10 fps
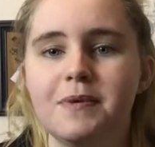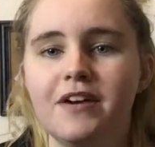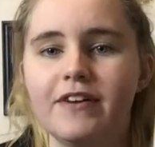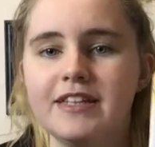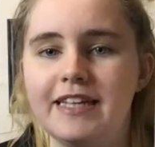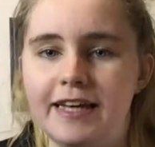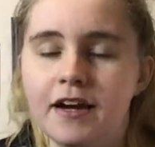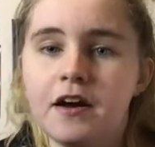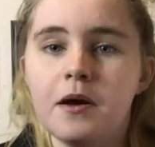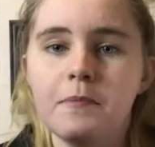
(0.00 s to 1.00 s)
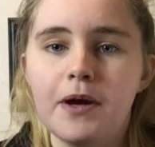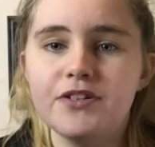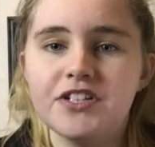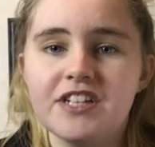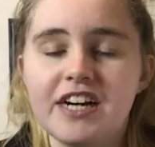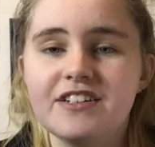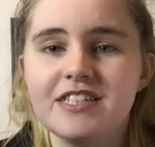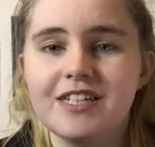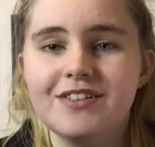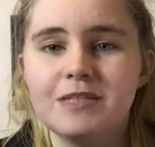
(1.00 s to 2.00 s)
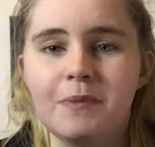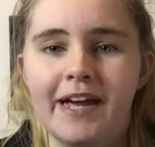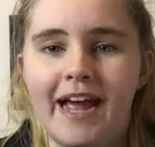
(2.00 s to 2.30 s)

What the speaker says: But I read the Potion Diaries series by